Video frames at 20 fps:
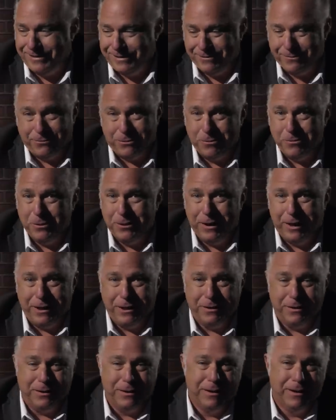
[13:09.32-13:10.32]
Former head
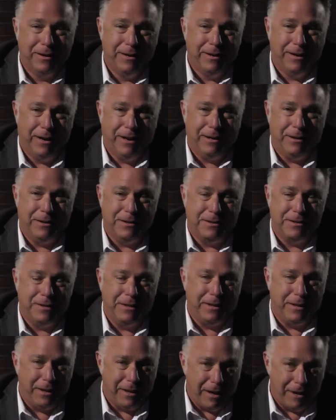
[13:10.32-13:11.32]
of the
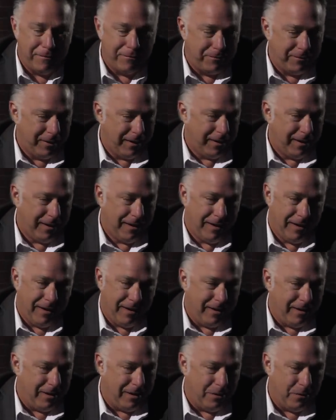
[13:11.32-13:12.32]
CDF,
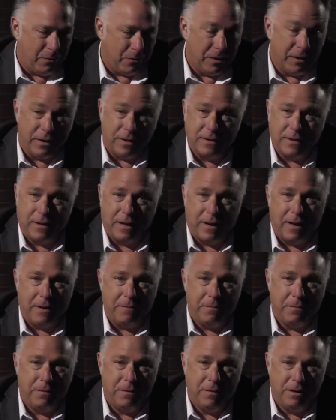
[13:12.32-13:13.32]
one of the
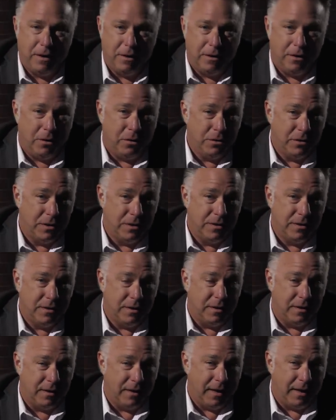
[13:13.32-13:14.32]
top theologians
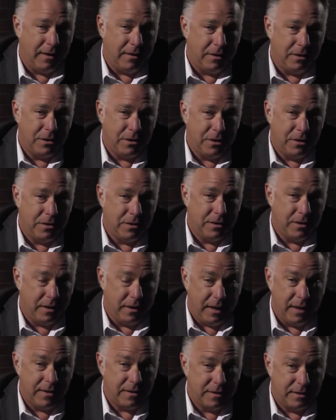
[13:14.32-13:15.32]
in the Catholic Church
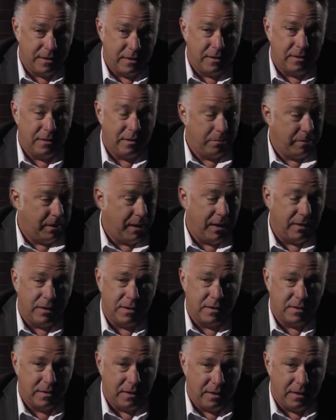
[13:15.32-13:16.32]
today still. He'll be at
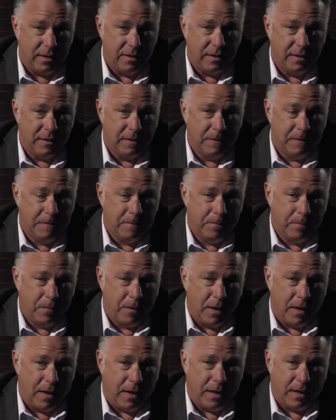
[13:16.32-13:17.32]
the Synod.
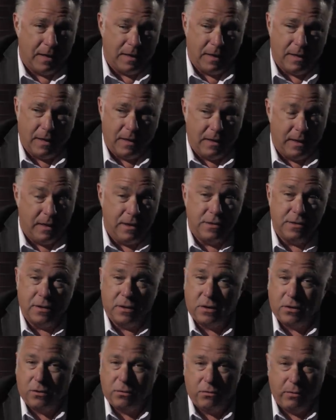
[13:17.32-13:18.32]
And he is the
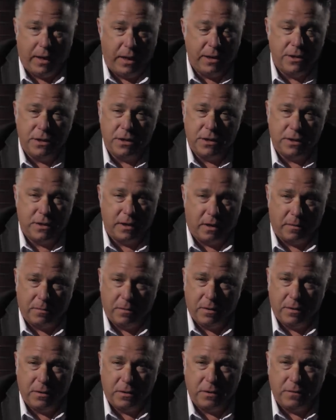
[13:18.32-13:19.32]
courageous
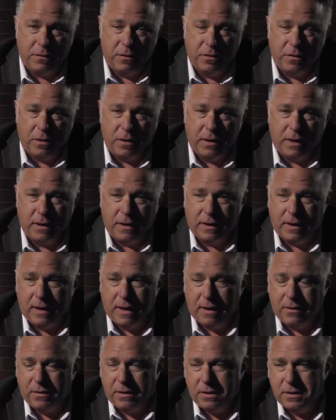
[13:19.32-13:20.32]
shepherd, those of you who are not
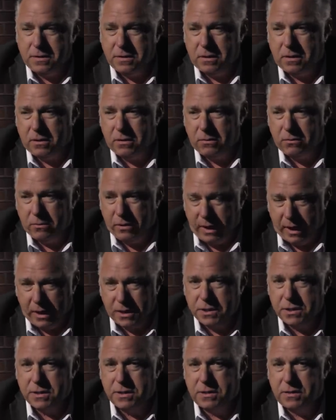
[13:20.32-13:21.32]
Catholic, he's the
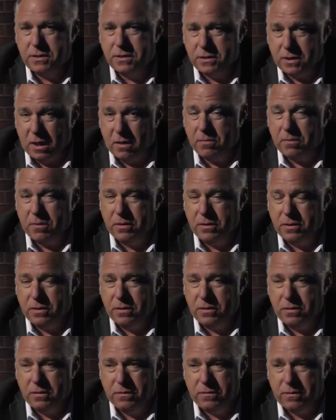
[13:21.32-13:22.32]
courageous shepherd
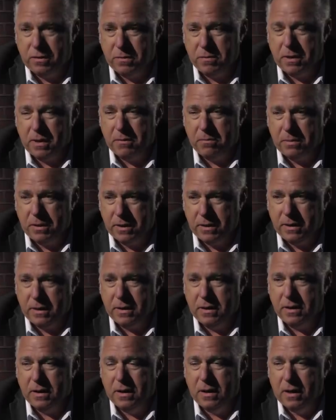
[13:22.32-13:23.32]
who, in my
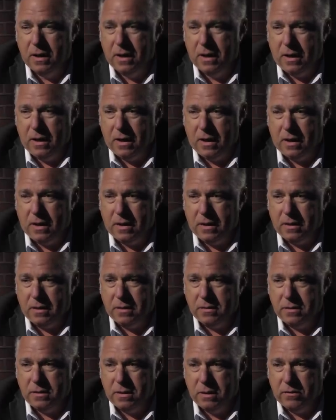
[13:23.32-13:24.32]
opinion,
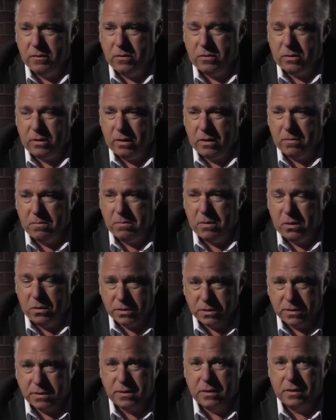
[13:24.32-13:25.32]
delivered one of the
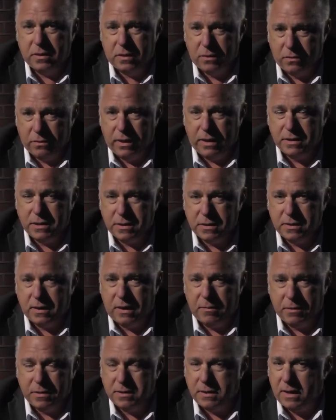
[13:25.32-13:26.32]
most courageous
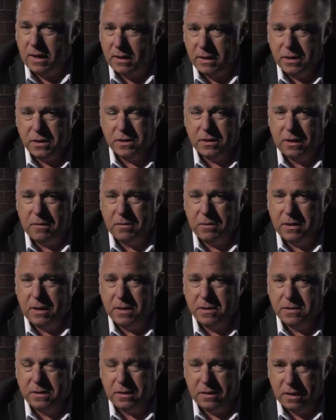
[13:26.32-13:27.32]
statements any shepherd
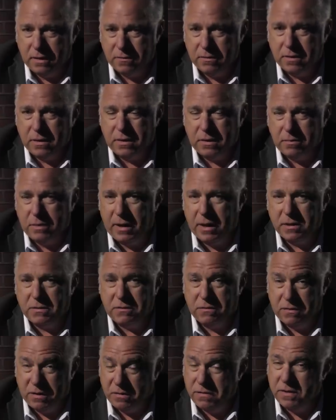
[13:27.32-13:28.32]
has delivered in the
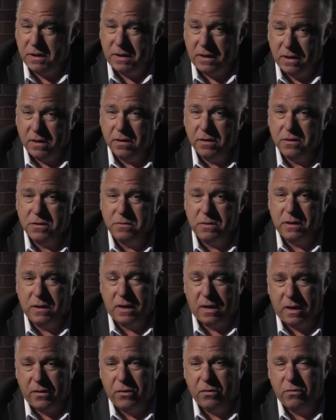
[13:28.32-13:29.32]
past 50 years when
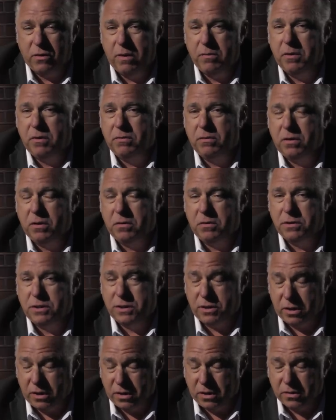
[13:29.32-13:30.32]
on the Raymond Royal
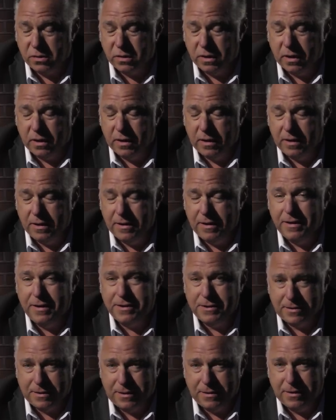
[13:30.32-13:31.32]
show, he
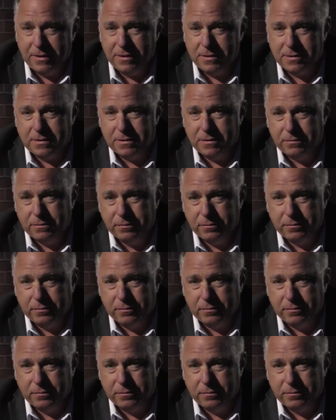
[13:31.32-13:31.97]
said this.